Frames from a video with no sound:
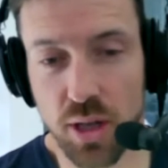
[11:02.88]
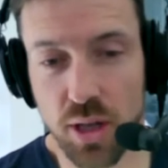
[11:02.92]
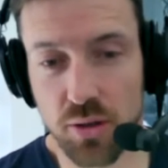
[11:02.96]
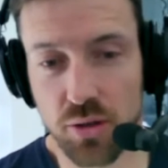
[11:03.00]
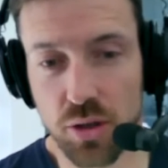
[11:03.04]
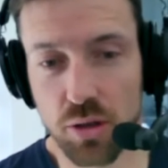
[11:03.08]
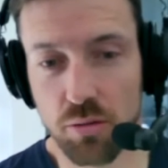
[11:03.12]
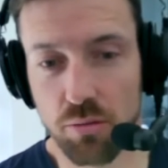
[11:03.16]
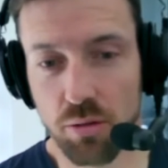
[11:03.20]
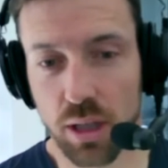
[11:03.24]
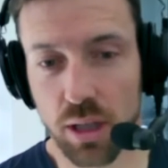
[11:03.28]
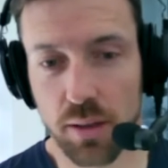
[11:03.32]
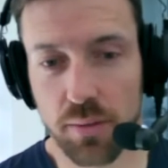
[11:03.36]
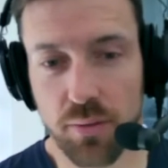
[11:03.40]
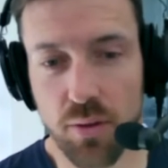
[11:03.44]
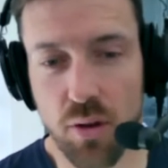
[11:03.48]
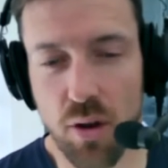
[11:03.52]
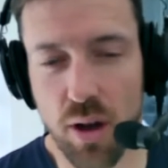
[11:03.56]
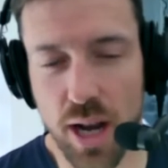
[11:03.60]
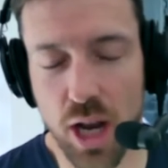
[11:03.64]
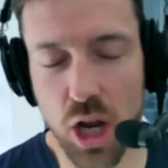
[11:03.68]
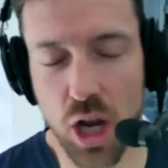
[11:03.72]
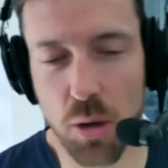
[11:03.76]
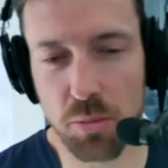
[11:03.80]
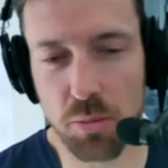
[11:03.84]
you really
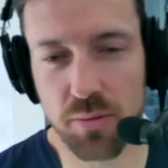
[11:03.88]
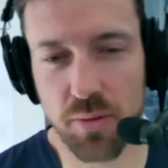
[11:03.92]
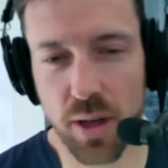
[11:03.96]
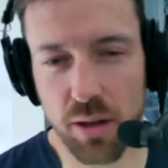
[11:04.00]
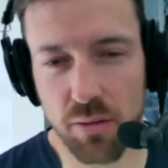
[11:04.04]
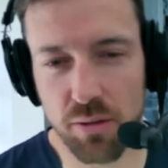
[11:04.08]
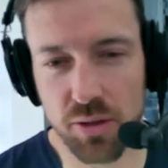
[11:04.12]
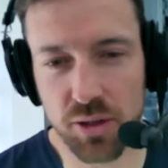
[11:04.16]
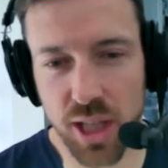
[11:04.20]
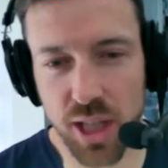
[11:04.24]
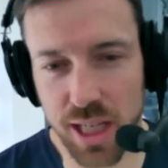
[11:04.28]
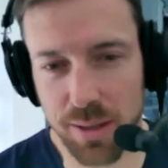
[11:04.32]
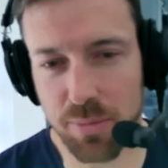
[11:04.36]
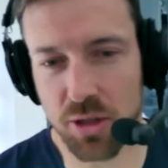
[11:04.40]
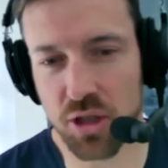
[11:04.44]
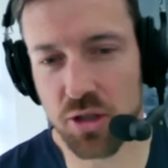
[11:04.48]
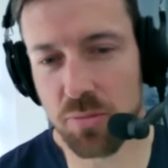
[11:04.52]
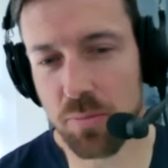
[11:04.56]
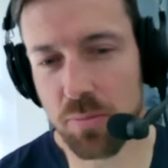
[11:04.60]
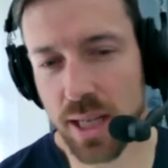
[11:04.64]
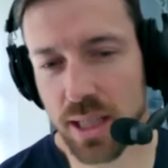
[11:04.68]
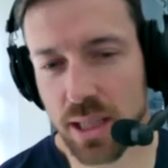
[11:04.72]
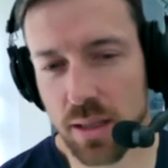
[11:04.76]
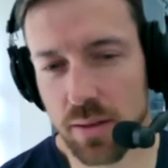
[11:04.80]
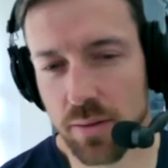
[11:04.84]
find helps veterans getting
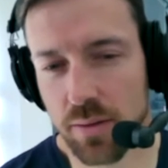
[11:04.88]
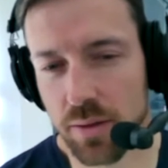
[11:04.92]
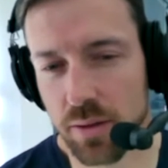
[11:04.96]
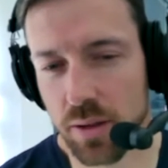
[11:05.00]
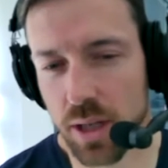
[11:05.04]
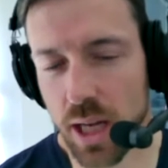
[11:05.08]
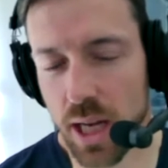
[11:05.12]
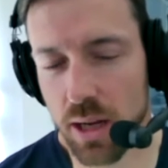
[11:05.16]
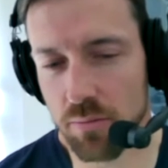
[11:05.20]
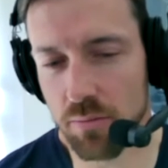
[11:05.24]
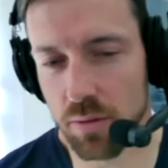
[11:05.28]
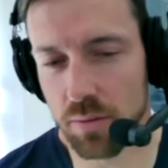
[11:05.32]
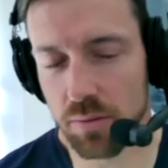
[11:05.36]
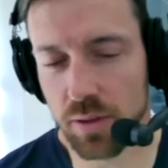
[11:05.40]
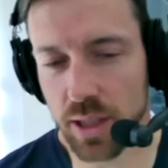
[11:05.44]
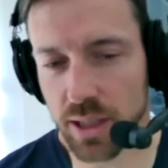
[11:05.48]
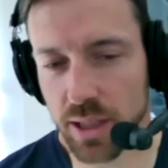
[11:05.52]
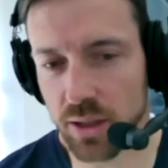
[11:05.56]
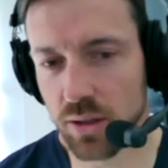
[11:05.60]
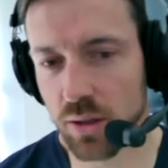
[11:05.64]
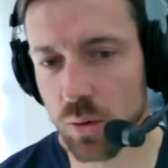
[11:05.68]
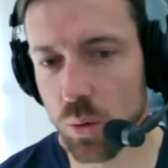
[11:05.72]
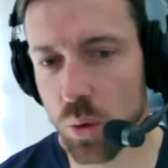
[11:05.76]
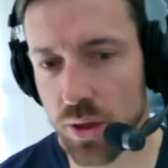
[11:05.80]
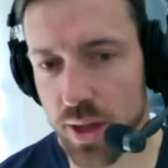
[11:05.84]
perspective and
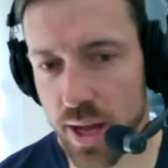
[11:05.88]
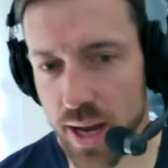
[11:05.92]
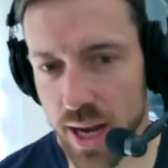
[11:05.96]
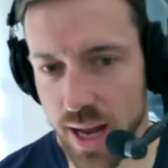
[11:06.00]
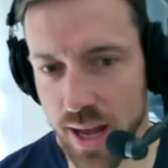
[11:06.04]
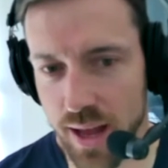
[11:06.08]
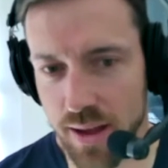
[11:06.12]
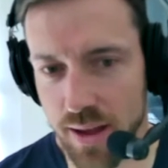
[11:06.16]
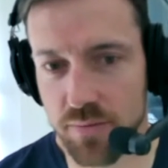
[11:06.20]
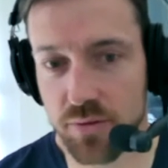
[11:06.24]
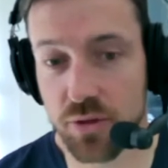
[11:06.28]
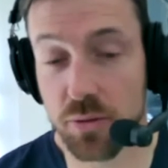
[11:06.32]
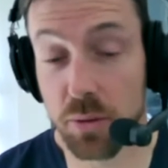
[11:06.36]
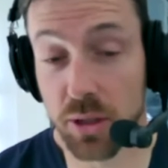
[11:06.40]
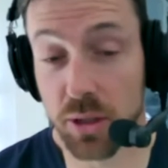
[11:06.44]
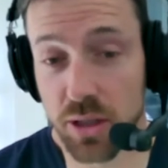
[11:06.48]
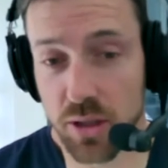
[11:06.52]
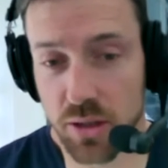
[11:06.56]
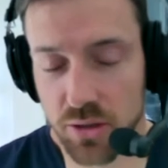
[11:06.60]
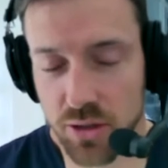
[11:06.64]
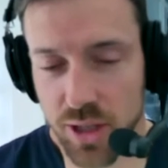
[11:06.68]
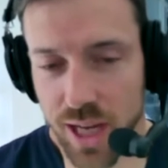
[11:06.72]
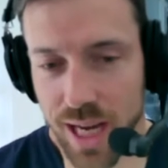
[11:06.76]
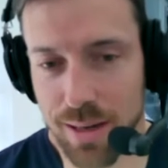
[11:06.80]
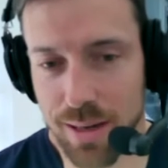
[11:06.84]
reflecting on what they have to bring to
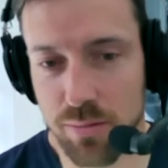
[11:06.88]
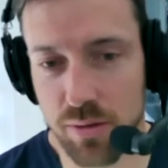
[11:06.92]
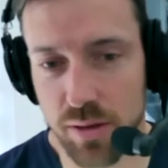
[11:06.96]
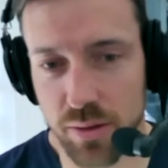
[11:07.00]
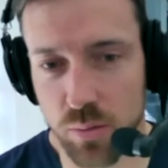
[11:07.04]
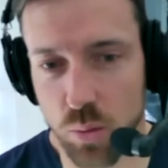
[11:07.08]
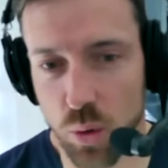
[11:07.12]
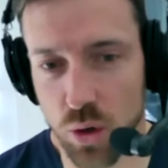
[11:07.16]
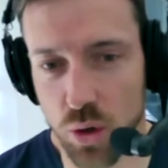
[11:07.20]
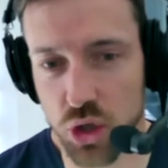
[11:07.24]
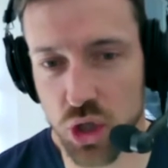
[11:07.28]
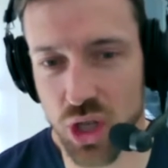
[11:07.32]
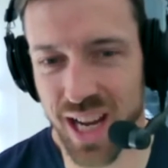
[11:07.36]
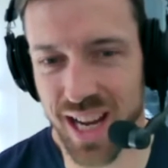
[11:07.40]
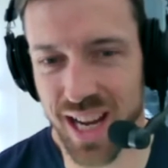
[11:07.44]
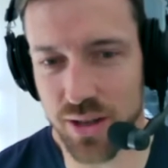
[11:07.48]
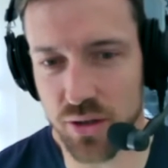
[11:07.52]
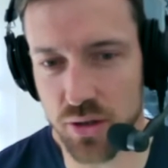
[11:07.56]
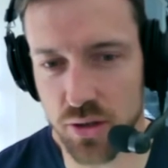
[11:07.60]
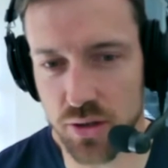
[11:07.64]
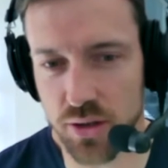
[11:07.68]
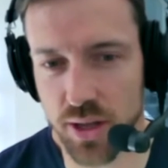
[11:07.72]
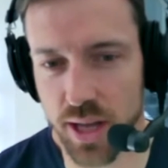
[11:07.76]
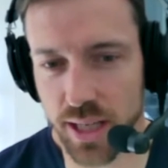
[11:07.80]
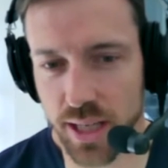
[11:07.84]
the table and what
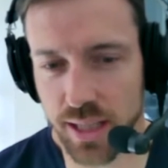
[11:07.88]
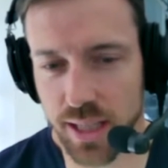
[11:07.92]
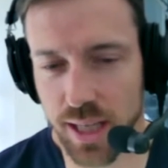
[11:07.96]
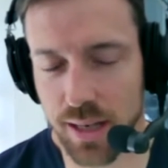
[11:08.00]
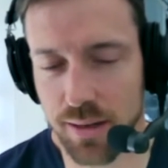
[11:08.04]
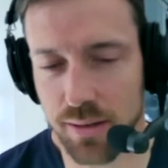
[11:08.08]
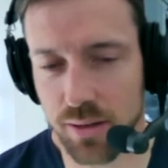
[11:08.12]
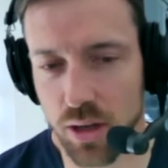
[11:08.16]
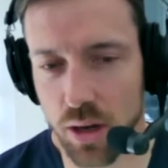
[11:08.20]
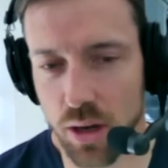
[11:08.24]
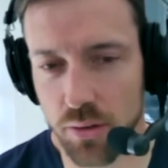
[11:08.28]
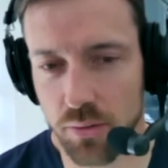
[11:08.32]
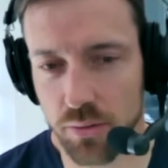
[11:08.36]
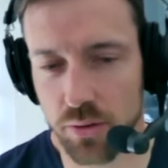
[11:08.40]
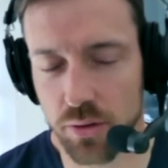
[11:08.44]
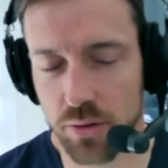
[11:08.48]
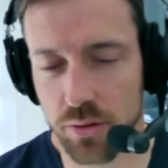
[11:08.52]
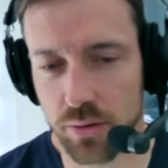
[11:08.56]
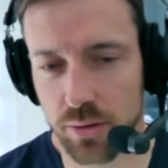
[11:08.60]
changes they can go through?